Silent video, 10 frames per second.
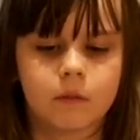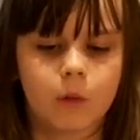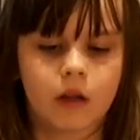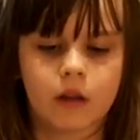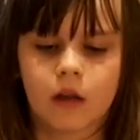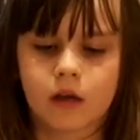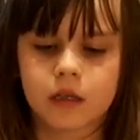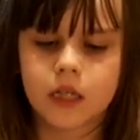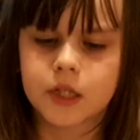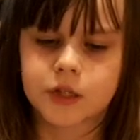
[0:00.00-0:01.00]
well, a
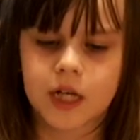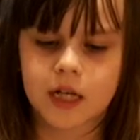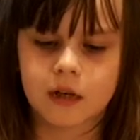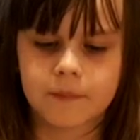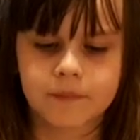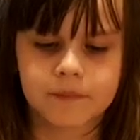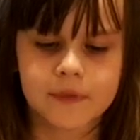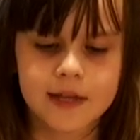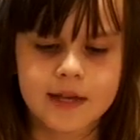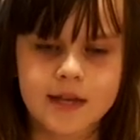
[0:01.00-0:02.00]
keychain.
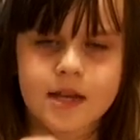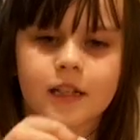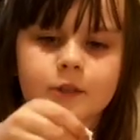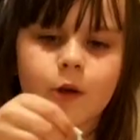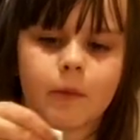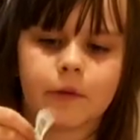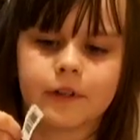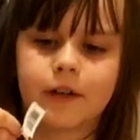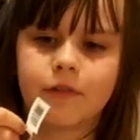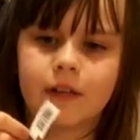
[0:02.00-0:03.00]
So I will
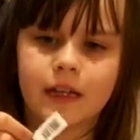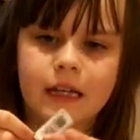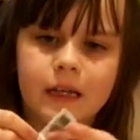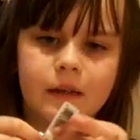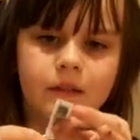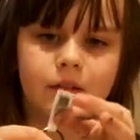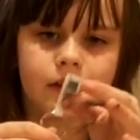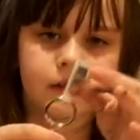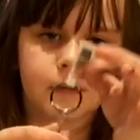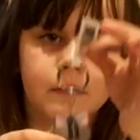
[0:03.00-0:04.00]
definitely,
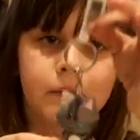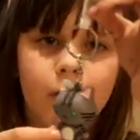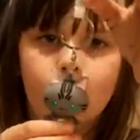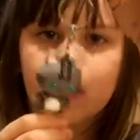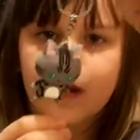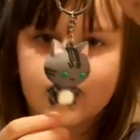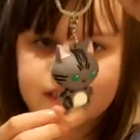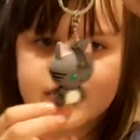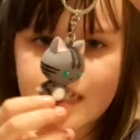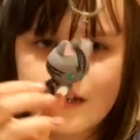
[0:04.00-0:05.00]
since I'm recording
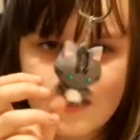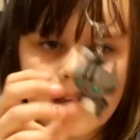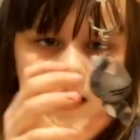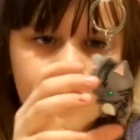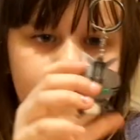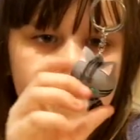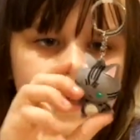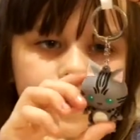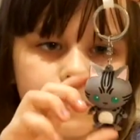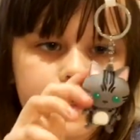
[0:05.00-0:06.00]
on Sunday,
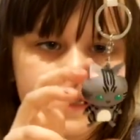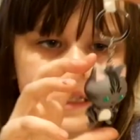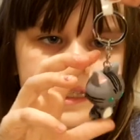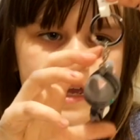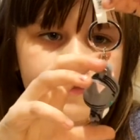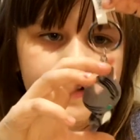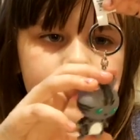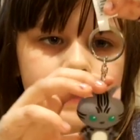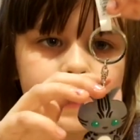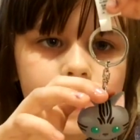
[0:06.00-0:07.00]

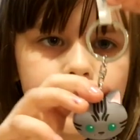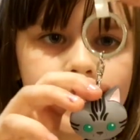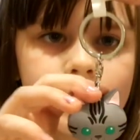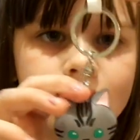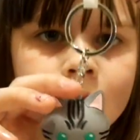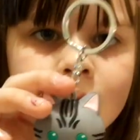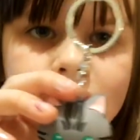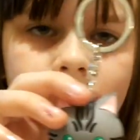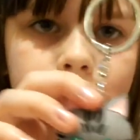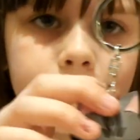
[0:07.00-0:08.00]
definitely going to put
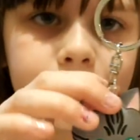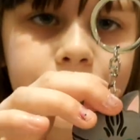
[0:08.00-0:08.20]
this um